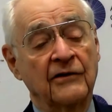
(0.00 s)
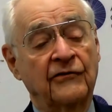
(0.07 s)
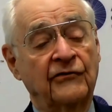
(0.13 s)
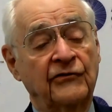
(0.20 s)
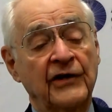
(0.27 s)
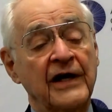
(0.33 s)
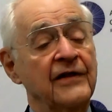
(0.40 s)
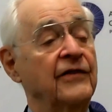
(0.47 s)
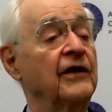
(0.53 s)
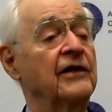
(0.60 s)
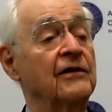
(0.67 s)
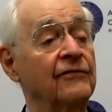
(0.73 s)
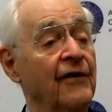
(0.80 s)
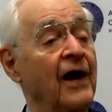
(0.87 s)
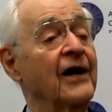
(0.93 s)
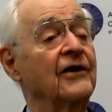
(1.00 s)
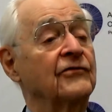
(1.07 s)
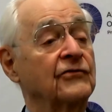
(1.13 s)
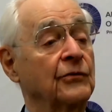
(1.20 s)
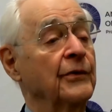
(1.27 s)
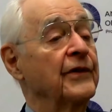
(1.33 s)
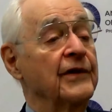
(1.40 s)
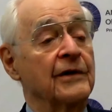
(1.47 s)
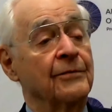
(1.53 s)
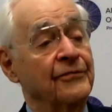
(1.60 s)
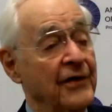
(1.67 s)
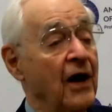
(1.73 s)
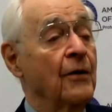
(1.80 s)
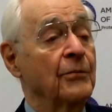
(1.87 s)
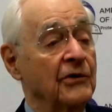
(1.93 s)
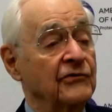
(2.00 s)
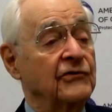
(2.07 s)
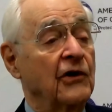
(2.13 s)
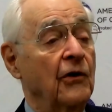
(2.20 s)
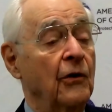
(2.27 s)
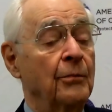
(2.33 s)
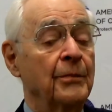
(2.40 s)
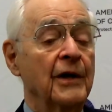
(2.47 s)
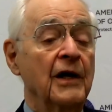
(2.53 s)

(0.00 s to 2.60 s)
see the device with an ophthalmoscope.